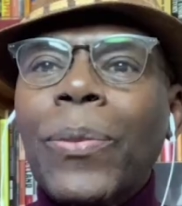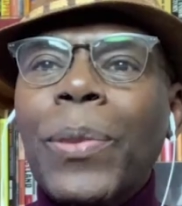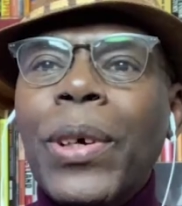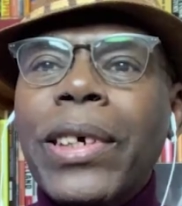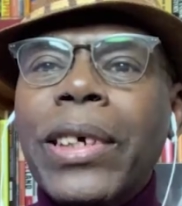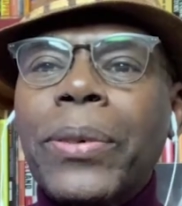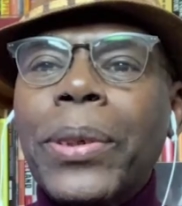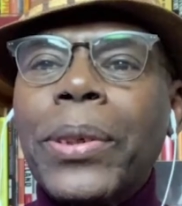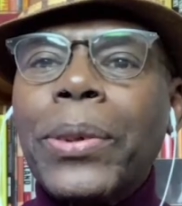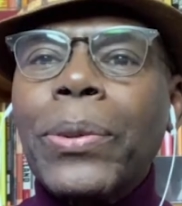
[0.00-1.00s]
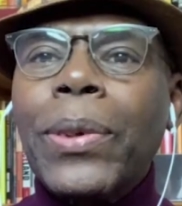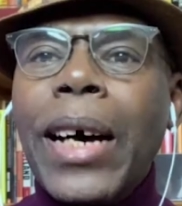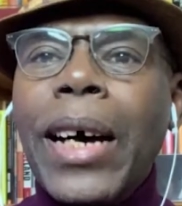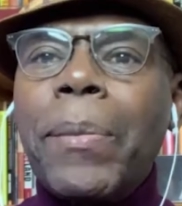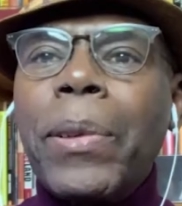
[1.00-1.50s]
To be honest with
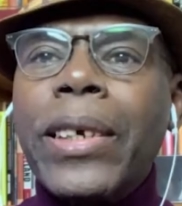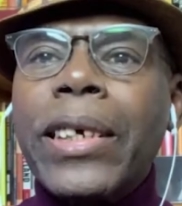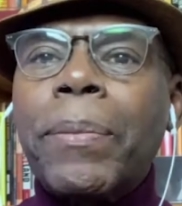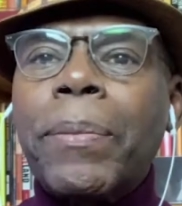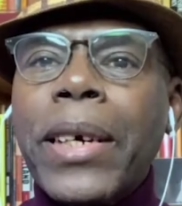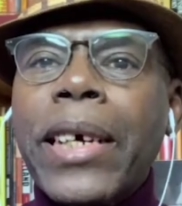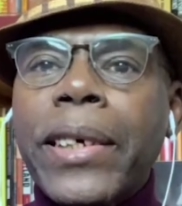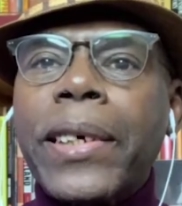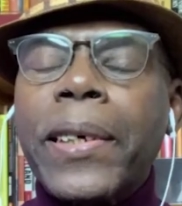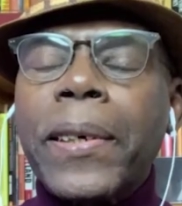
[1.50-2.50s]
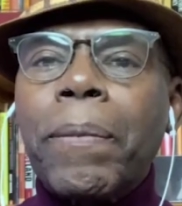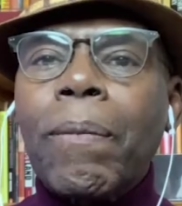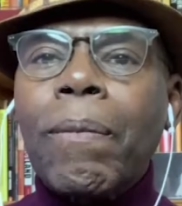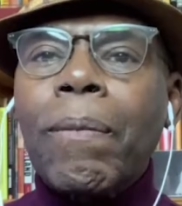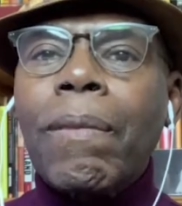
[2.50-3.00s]
you, I'm even surprised
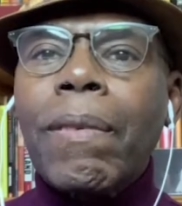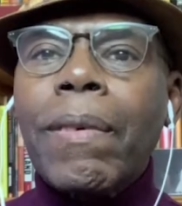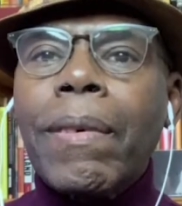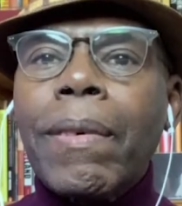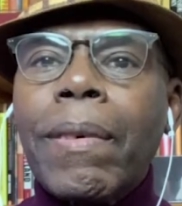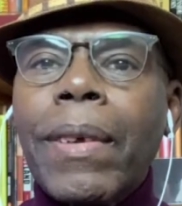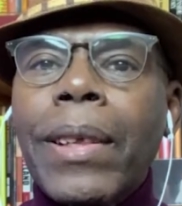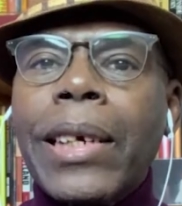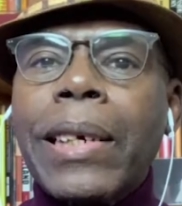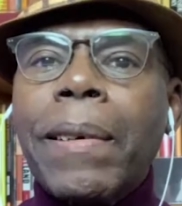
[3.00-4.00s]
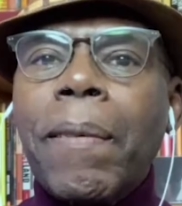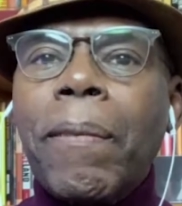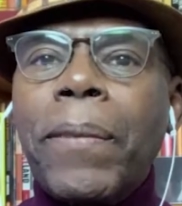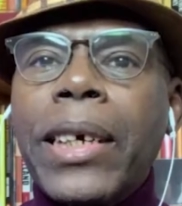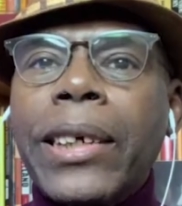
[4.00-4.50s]
that
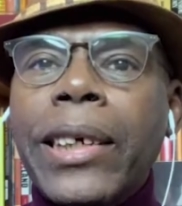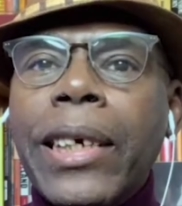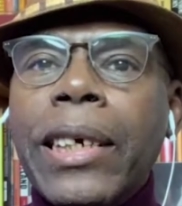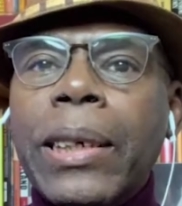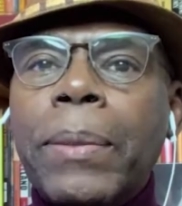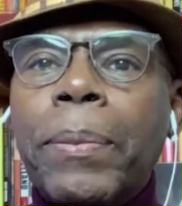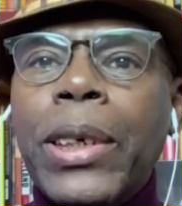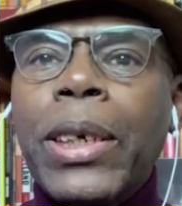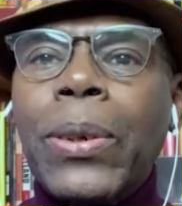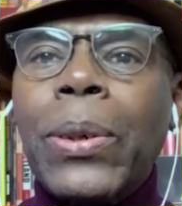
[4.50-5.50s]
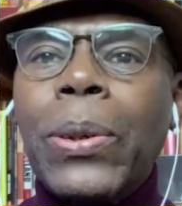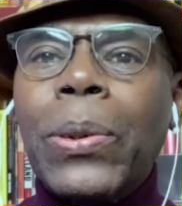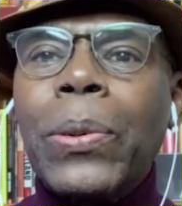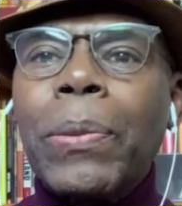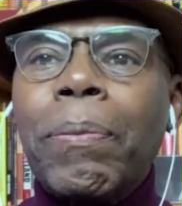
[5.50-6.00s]
very serious
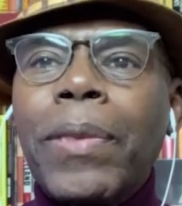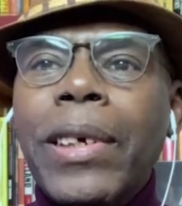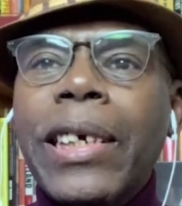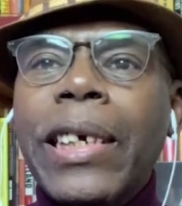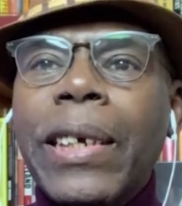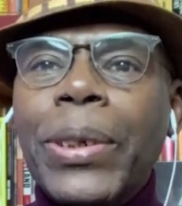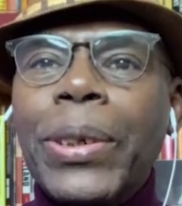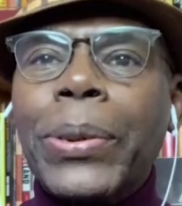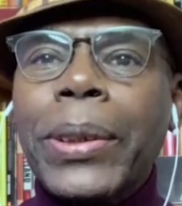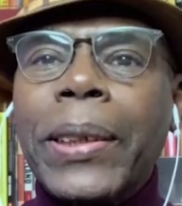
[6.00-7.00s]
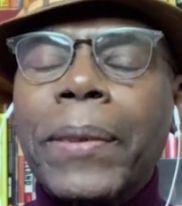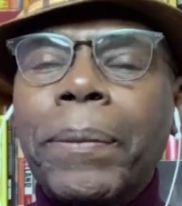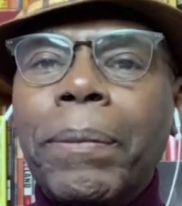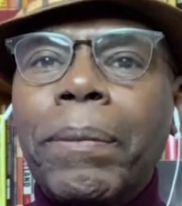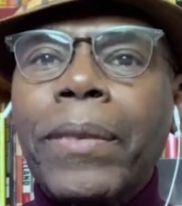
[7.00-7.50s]
political individuals
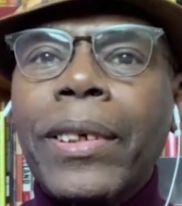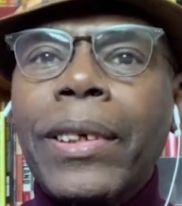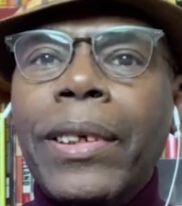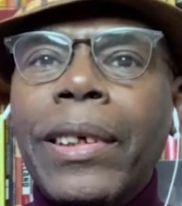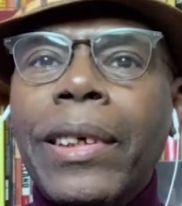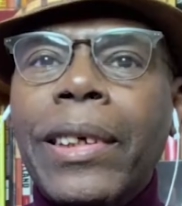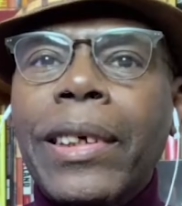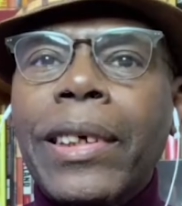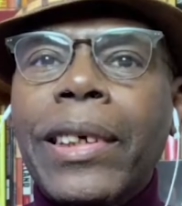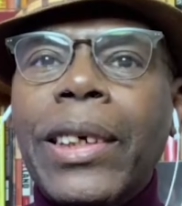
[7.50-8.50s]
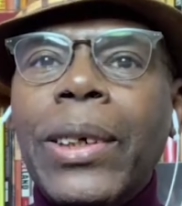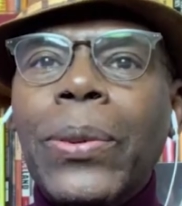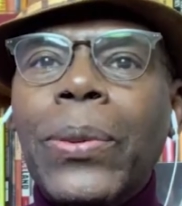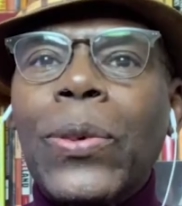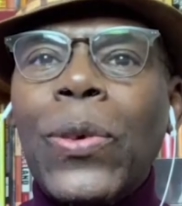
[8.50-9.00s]

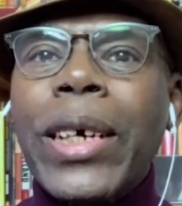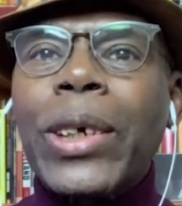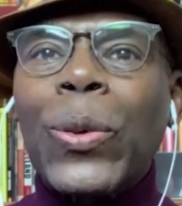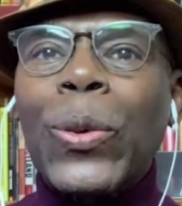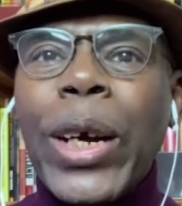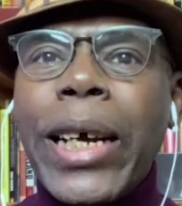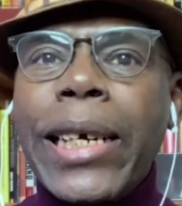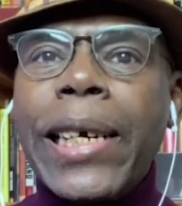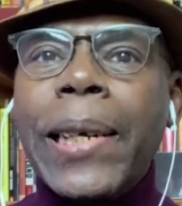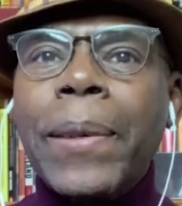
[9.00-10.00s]
still try to run